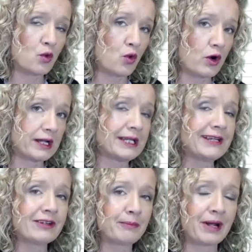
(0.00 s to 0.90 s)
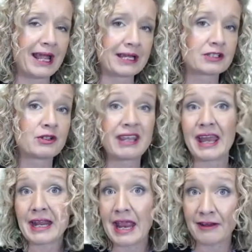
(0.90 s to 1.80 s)
or leave it blank to
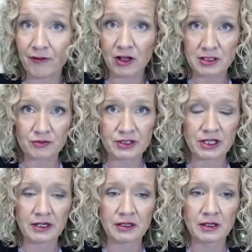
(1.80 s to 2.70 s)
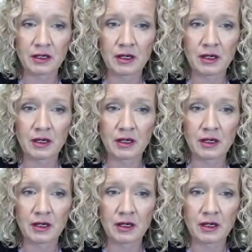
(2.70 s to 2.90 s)
get a false return.